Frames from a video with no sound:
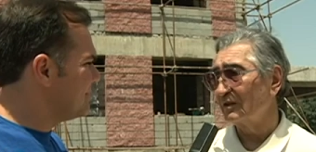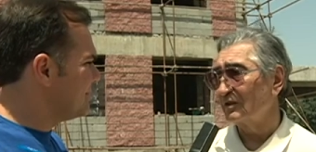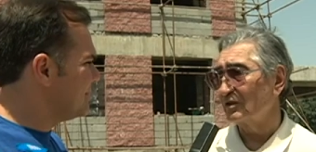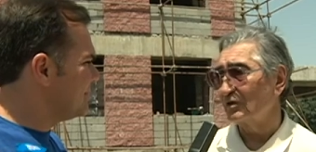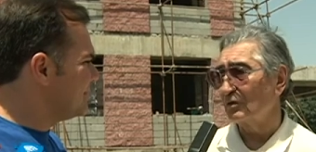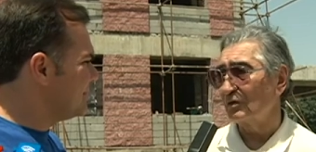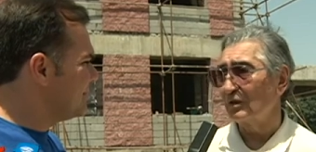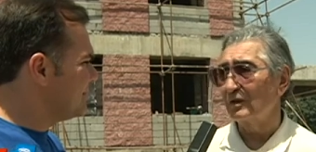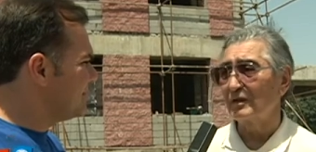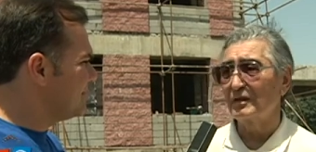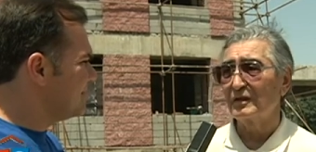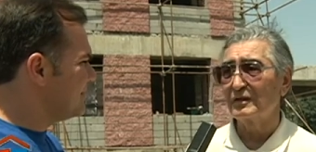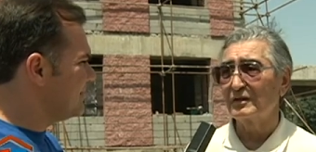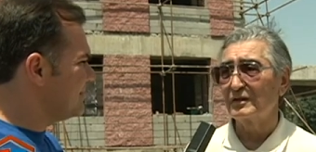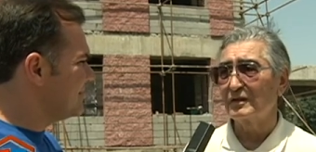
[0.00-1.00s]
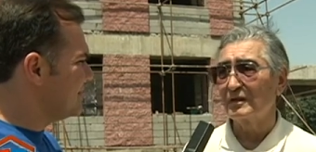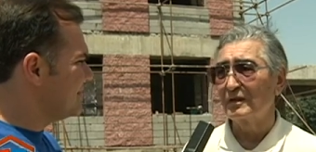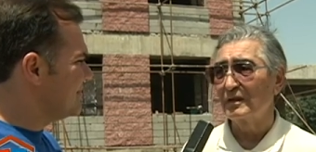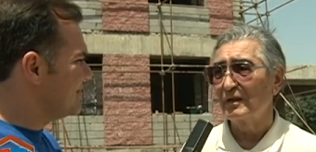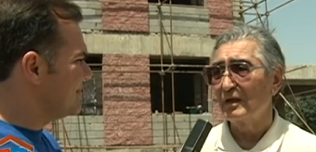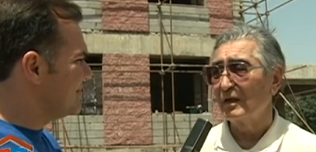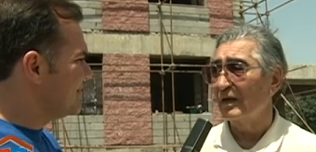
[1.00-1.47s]
Speaker 1: is doing. It's
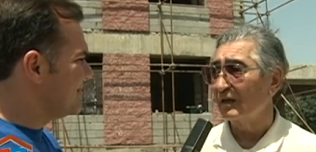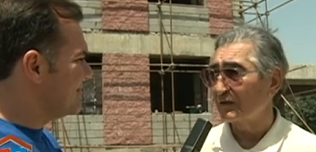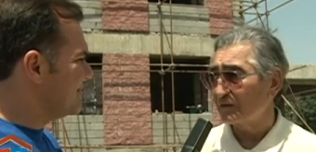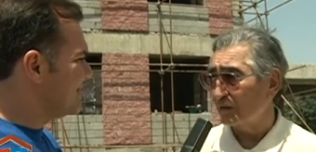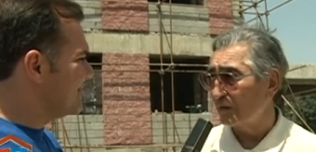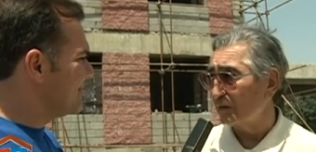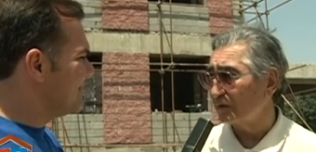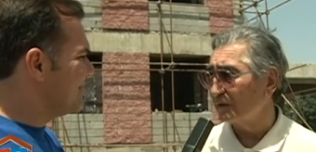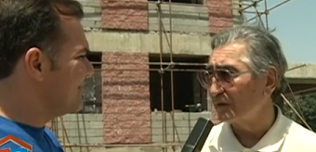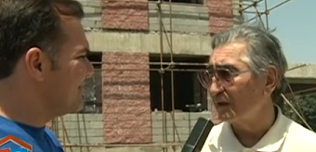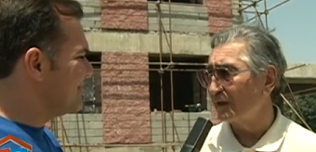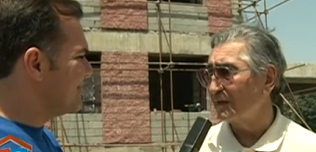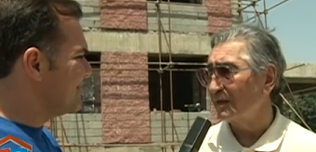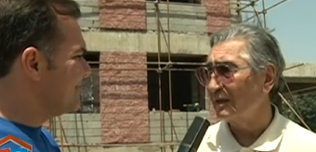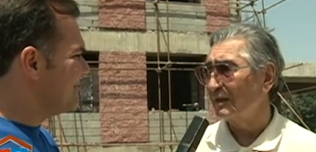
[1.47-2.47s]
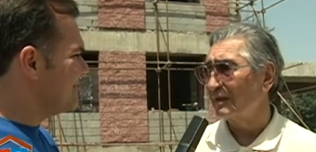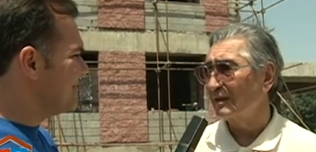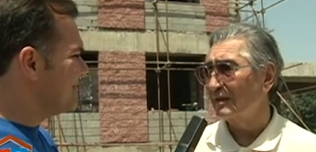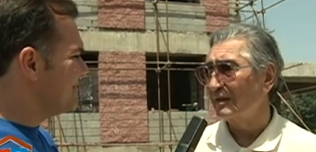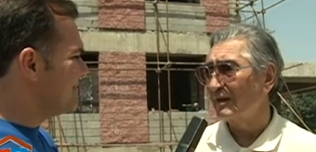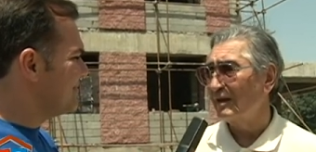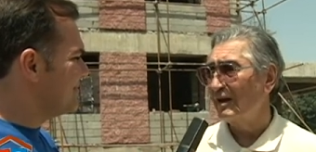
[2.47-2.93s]
extraordinary.
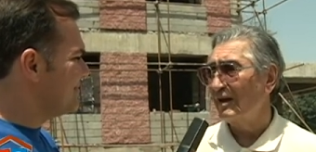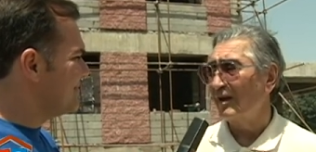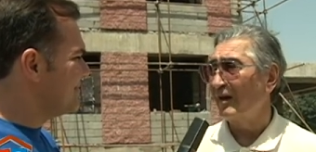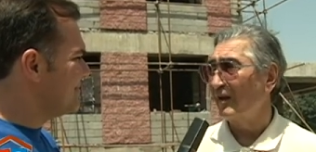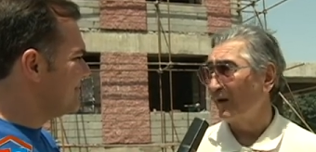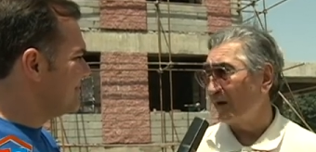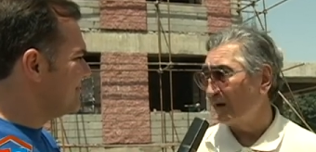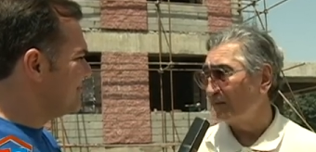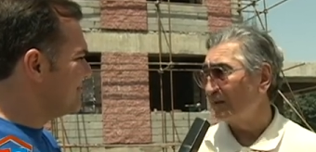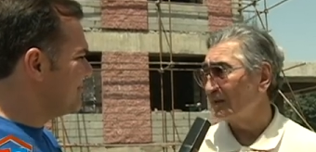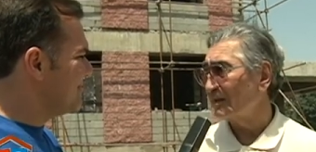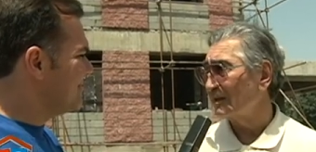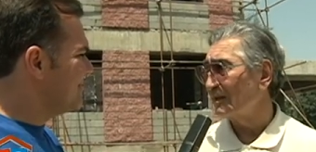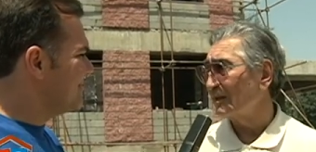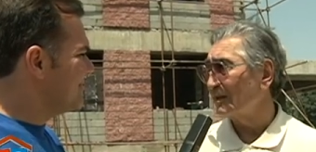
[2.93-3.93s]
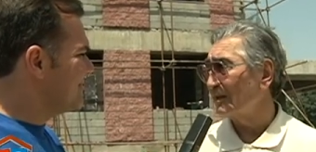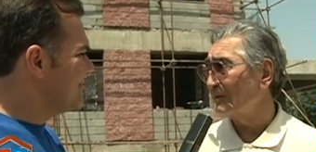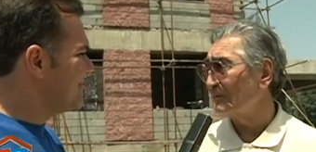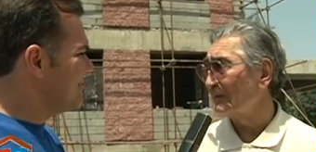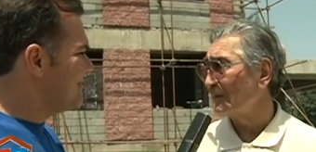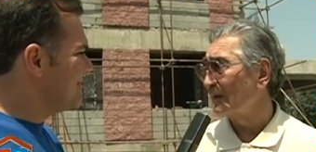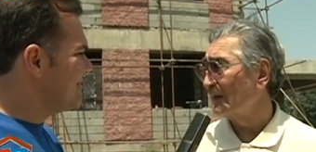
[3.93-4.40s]
I love it. Uh,
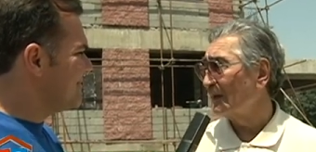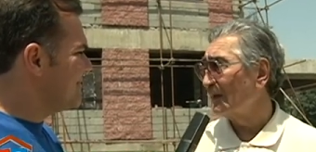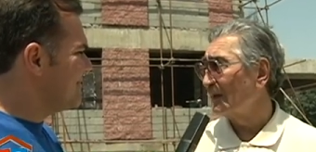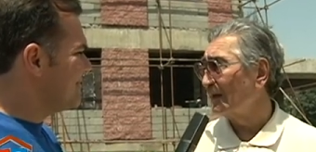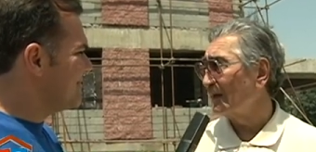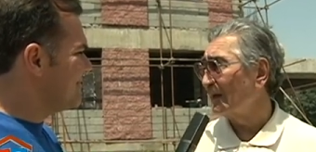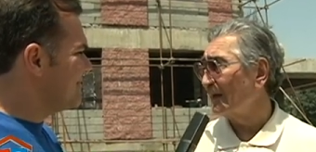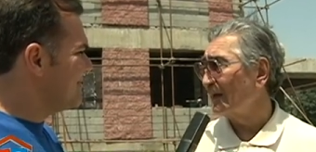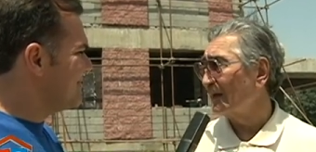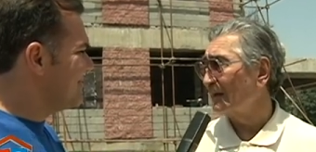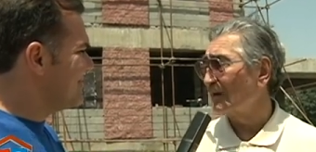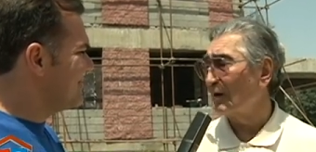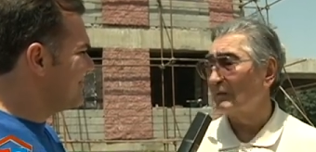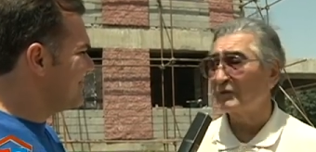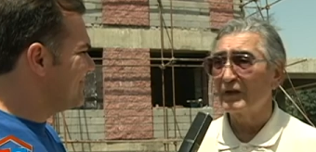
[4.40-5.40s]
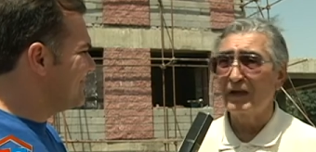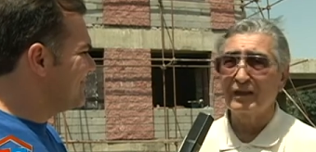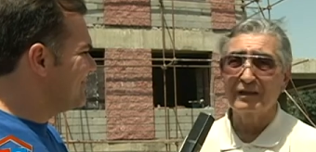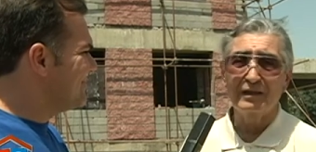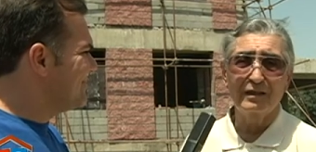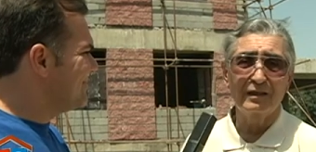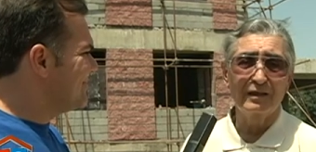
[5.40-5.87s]
and I'm
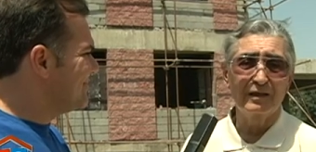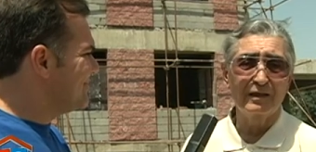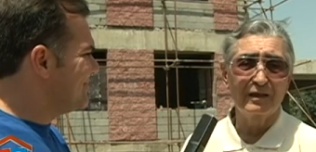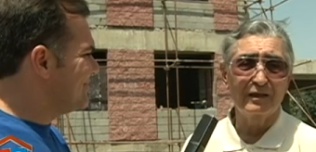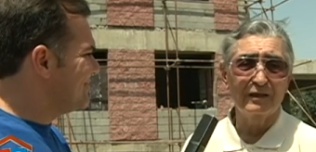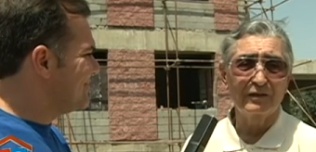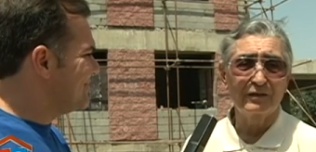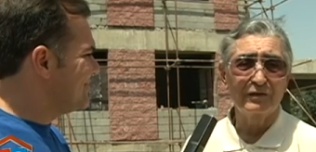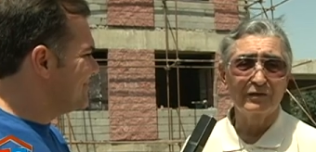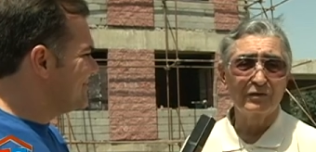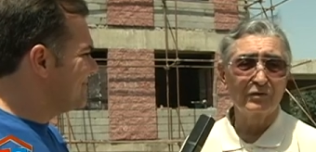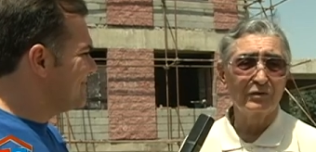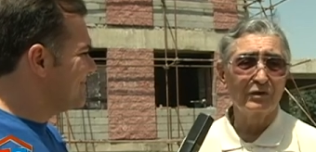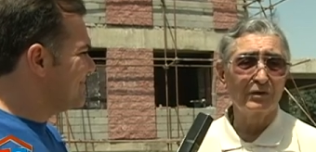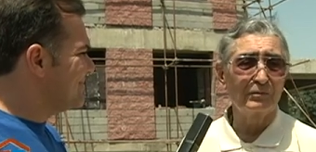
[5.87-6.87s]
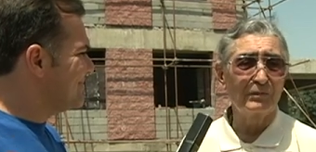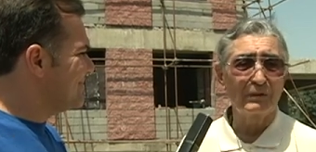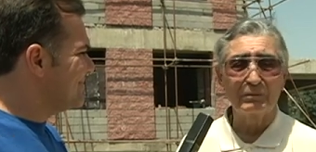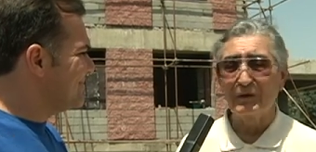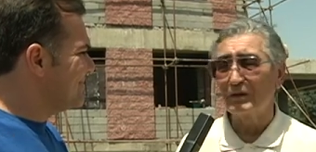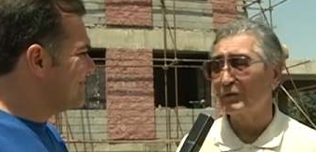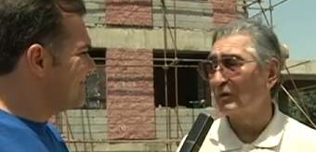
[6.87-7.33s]
thanking to the
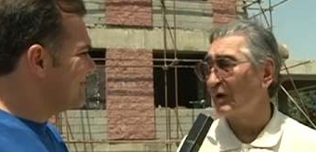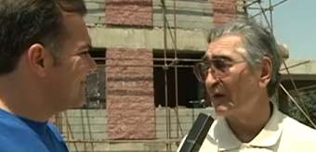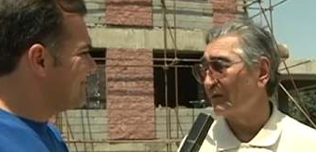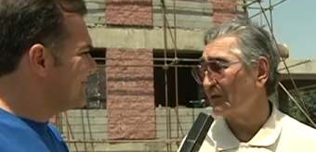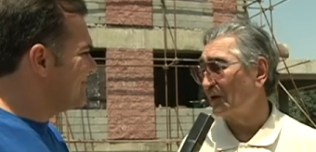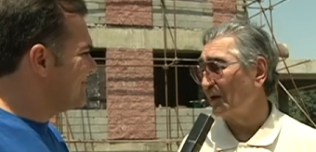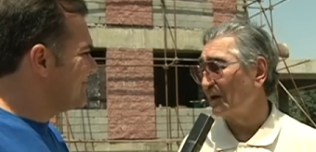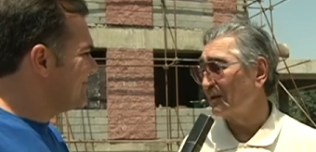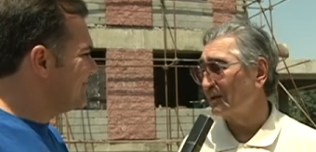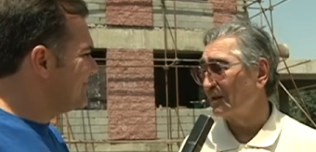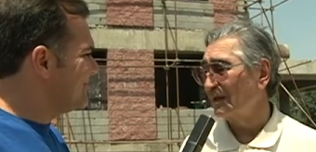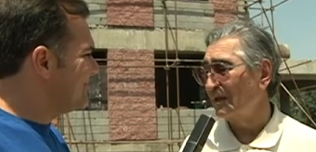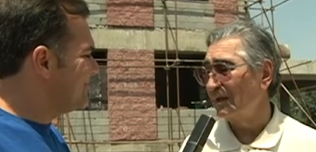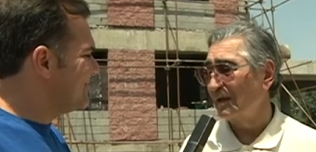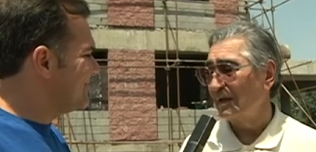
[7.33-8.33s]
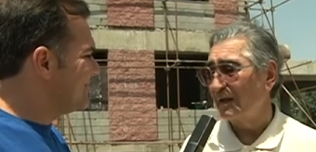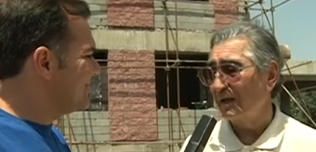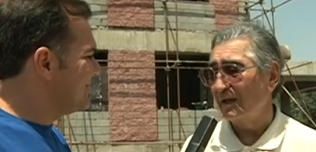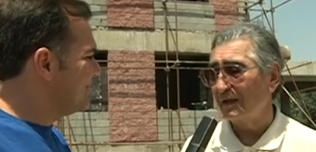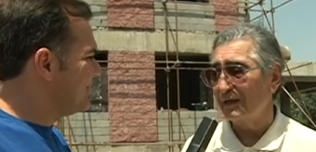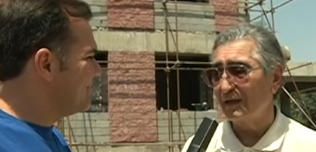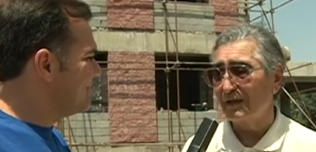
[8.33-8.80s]
people who have done
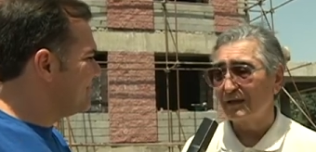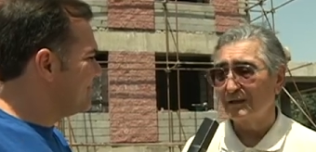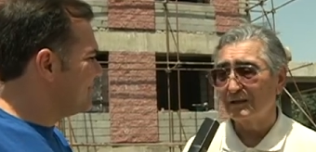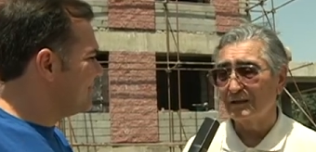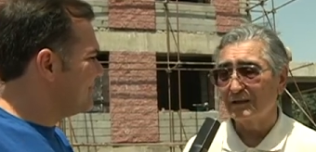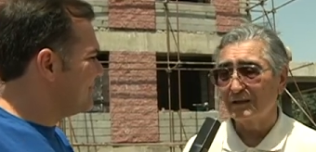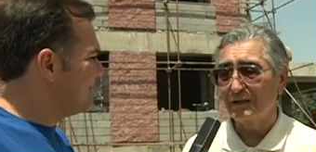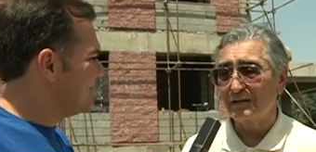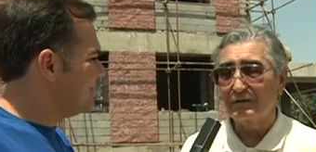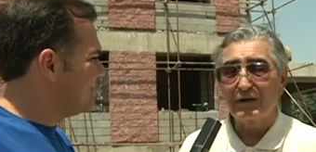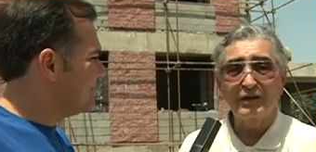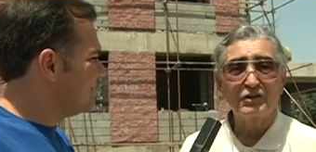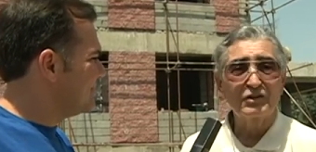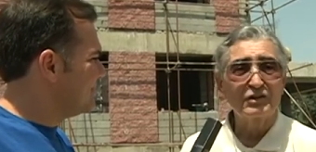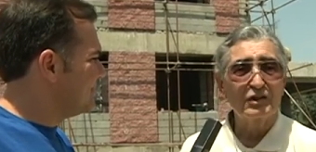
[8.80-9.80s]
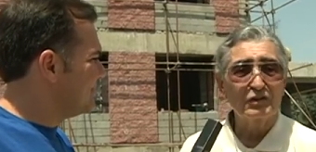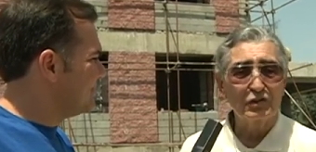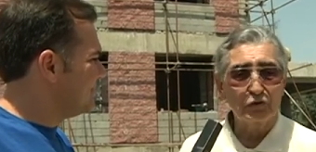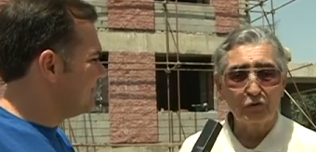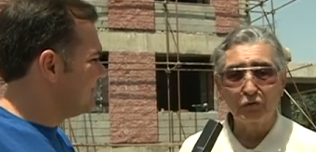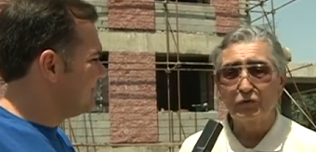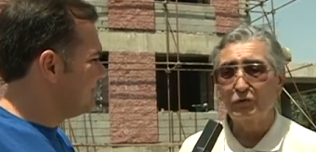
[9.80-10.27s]
and uh, arranged
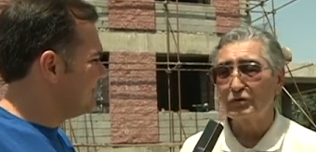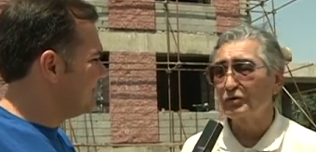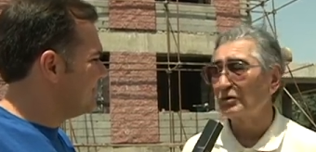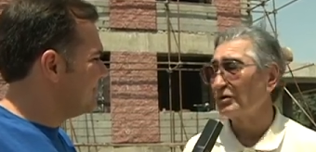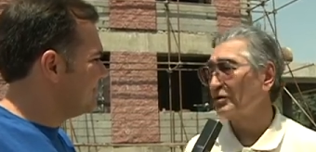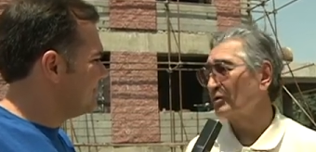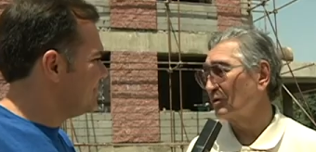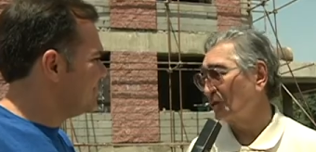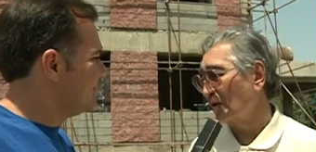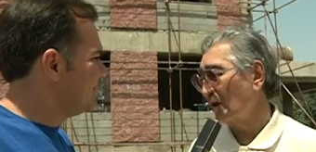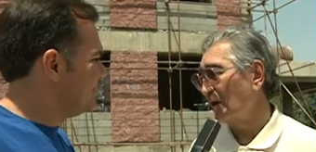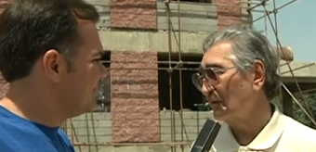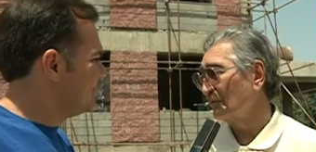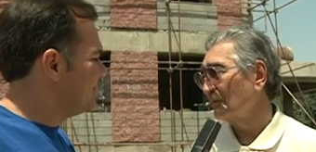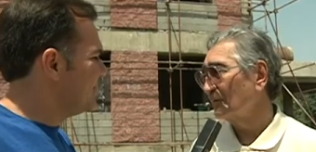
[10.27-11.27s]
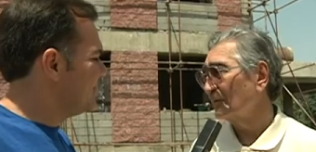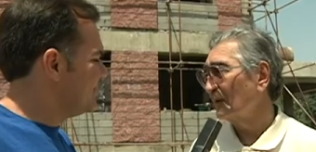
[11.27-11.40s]
this tour to come.